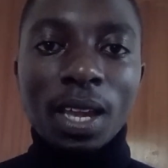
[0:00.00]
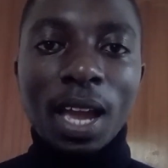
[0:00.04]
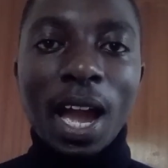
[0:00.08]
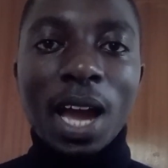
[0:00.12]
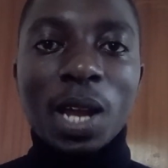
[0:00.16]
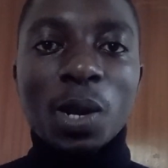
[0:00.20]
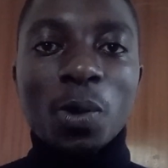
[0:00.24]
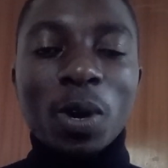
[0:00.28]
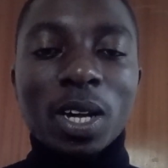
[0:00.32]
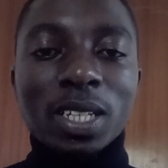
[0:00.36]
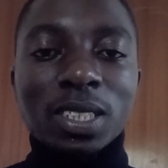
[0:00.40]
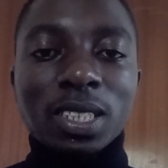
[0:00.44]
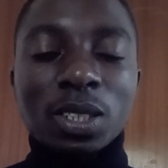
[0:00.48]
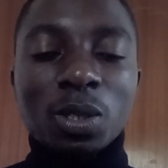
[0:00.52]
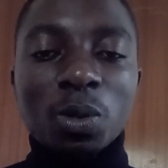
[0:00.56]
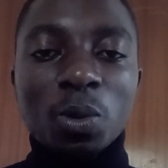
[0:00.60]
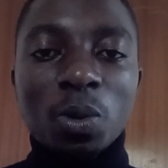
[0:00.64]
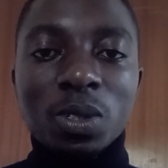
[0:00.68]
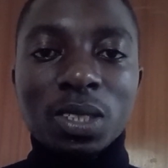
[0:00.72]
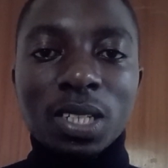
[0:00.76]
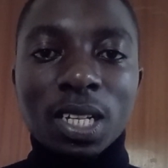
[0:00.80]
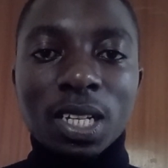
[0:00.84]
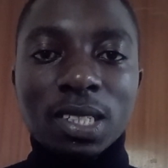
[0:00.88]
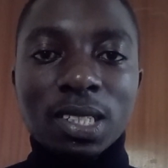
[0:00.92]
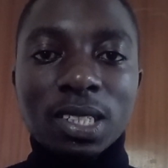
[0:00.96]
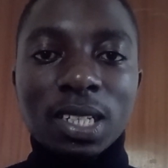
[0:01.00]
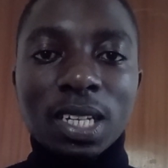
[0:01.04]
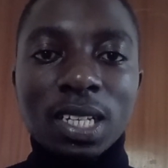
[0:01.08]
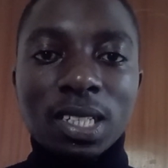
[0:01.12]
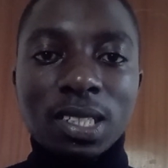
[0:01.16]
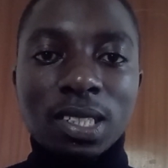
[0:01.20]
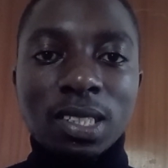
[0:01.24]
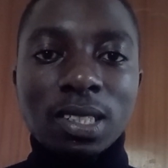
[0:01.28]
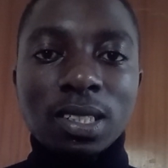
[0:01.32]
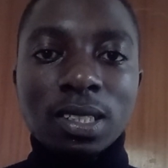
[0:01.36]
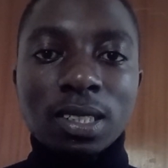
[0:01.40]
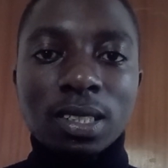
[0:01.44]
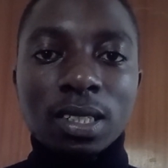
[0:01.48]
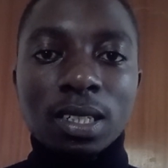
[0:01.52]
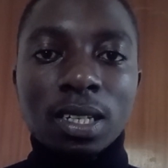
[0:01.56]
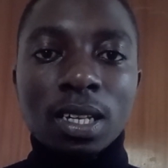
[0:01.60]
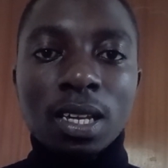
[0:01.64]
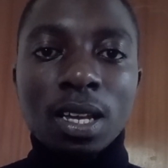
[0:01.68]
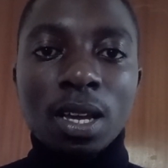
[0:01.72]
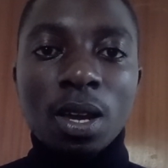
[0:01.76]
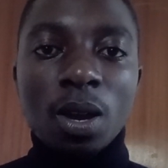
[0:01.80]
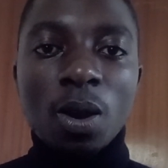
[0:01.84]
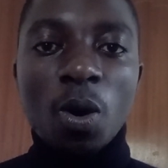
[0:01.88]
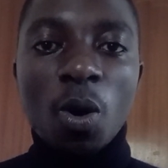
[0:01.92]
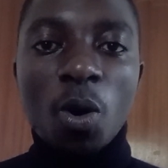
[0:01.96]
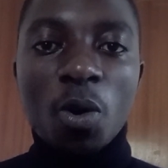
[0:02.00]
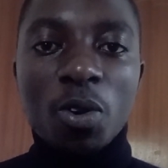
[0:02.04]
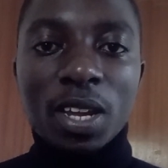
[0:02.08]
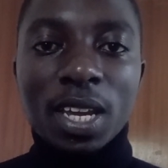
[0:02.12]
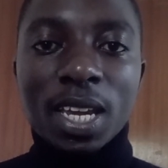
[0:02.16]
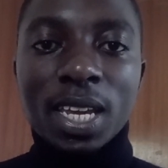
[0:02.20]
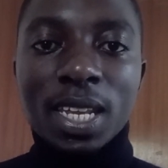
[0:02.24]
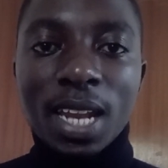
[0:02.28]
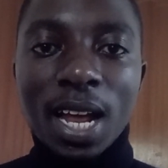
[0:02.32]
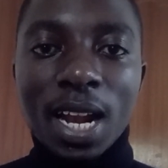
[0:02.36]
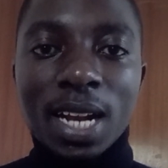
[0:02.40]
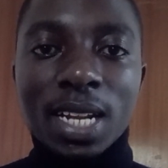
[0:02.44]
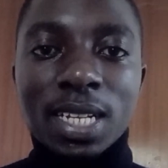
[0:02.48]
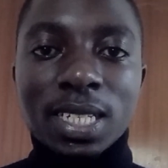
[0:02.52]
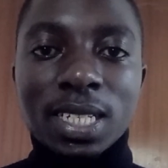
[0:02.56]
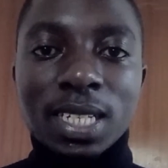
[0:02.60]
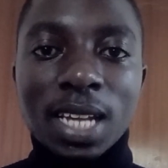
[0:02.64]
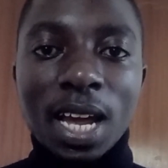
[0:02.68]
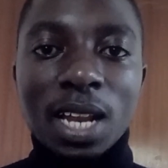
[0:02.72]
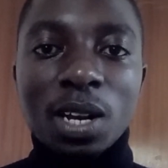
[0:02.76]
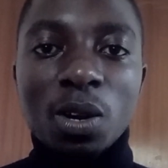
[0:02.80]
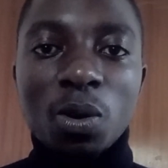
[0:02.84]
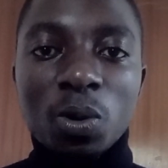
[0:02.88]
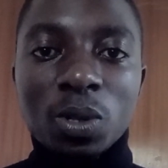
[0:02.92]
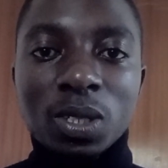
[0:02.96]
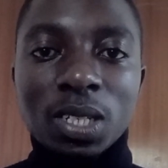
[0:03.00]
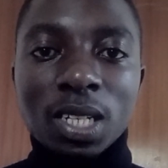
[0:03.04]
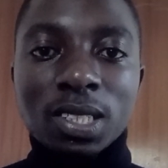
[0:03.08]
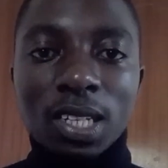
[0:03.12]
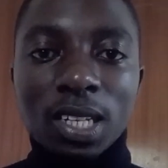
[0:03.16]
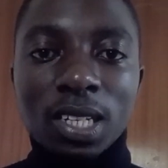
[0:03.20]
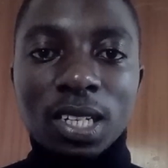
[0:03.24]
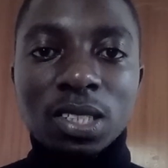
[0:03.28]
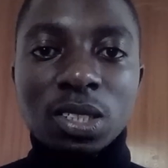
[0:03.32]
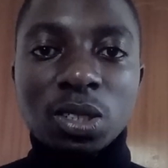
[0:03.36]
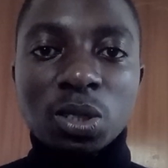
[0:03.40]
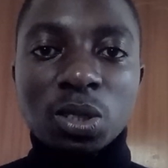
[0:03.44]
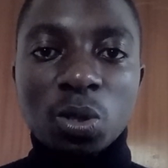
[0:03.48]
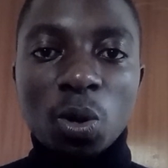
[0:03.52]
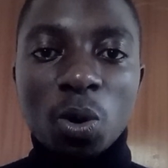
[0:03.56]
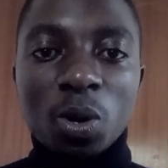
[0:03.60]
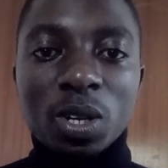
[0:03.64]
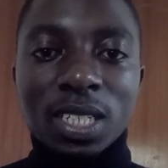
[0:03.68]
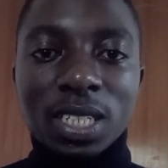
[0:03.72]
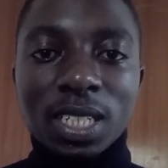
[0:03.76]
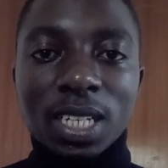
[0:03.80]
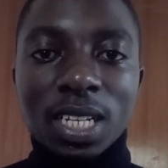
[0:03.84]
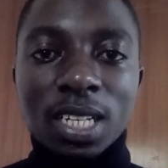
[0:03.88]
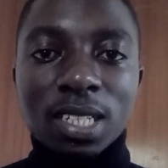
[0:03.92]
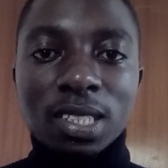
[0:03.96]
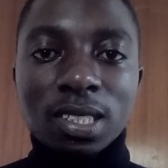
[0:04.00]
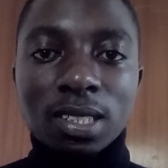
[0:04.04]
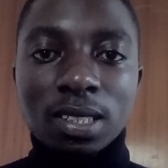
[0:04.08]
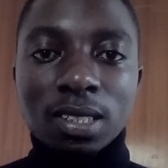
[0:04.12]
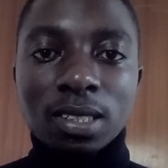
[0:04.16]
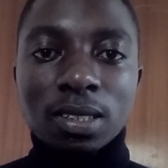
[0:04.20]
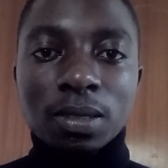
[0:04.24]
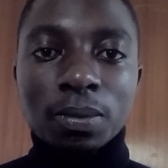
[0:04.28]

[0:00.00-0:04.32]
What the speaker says: And once it loses its originality and loses its saltiness,